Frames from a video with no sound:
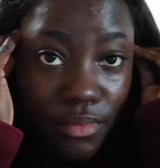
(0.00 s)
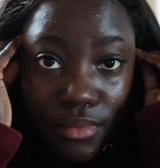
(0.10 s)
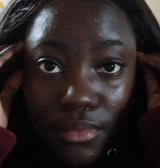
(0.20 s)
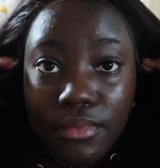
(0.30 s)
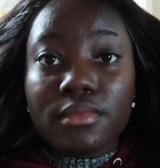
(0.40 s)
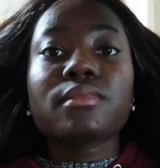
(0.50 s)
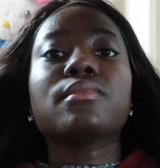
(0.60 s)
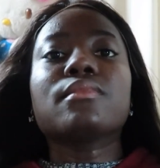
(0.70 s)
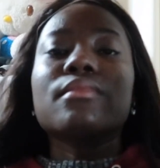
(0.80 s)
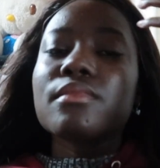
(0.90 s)
if I'll need to
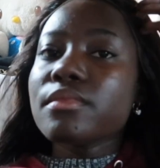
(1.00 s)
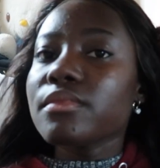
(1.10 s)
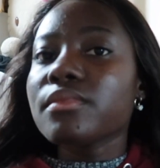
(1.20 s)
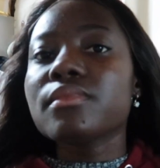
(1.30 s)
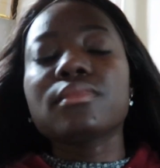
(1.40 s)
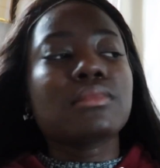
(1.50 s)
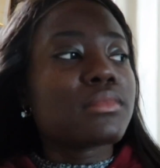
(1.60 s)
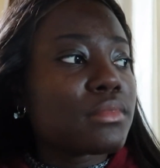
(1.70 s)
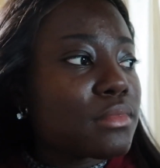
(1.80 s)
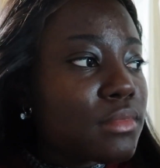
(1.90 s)
glue it down or not and
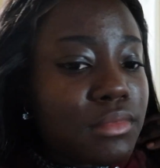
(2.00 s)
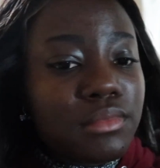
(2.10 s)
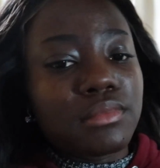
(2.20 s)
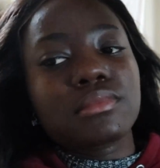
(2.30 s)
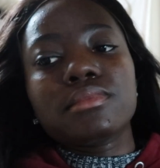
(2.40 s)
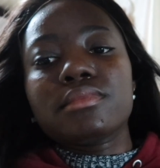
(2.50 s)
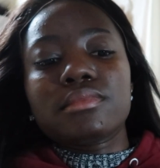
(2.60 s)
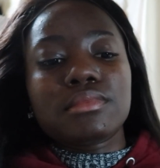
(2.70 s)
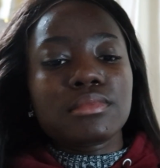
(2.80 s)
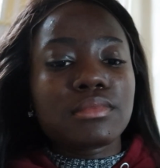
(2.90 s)
obviously I do
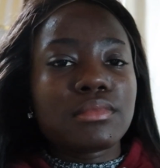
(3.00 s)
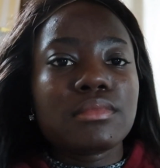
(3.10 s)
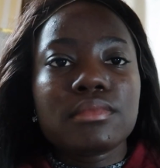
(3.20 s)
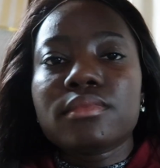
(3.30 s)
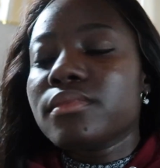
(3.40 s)
need to glue it